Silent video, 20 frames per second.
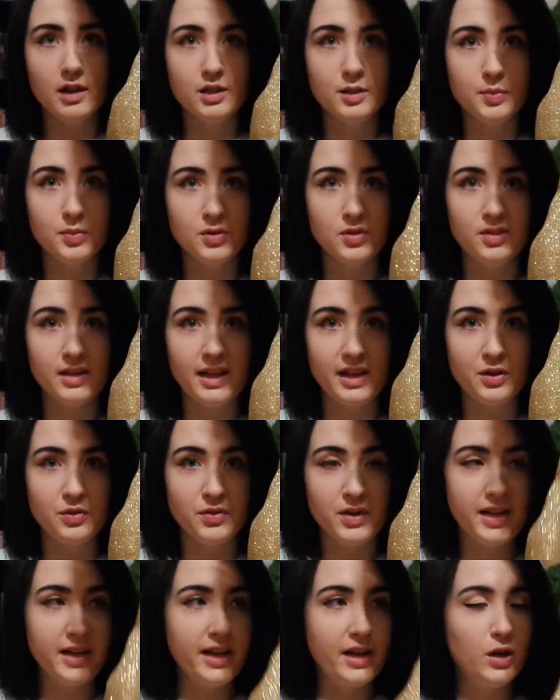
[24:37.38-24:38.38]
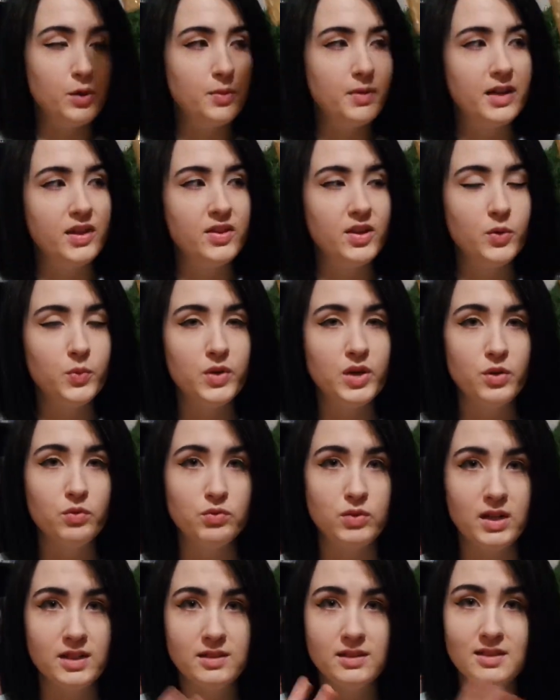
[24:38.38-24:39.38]
octopus-like right now, but I think when
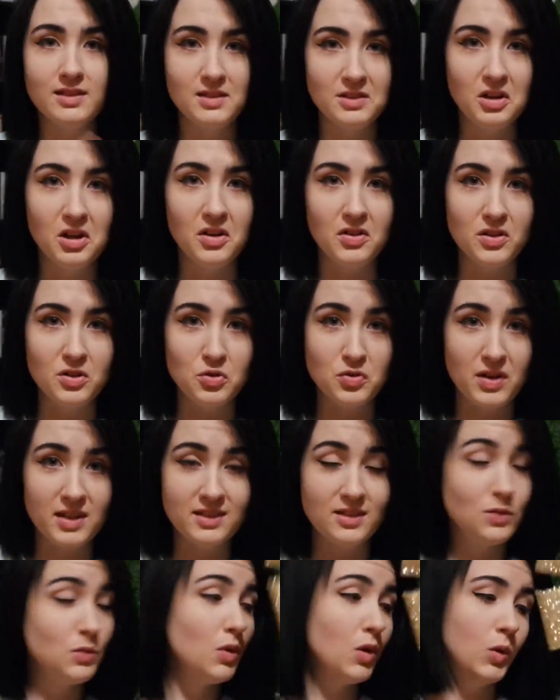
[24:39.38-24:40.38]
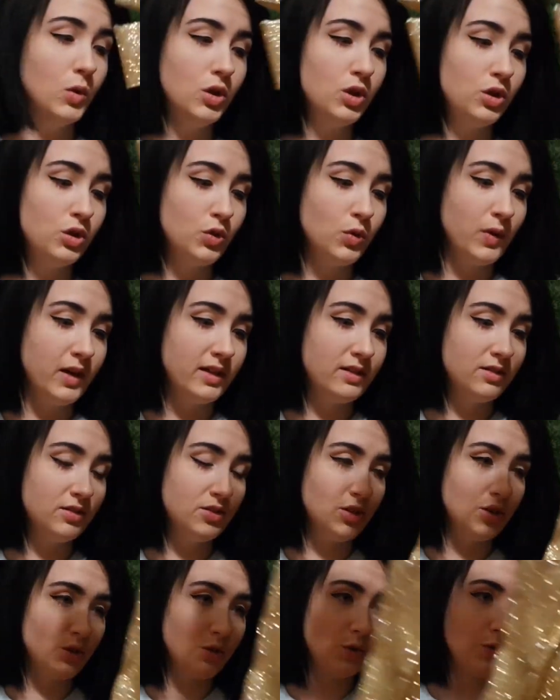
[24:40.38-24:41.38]
it rests on the dress it won't look quite
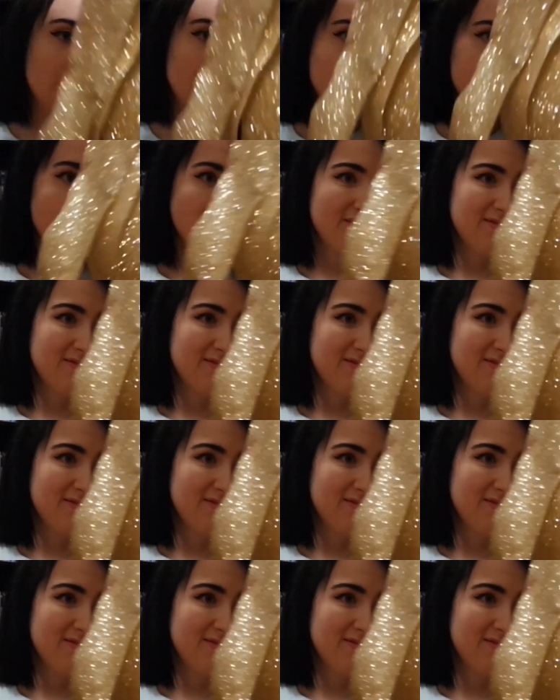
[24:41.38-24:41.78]
so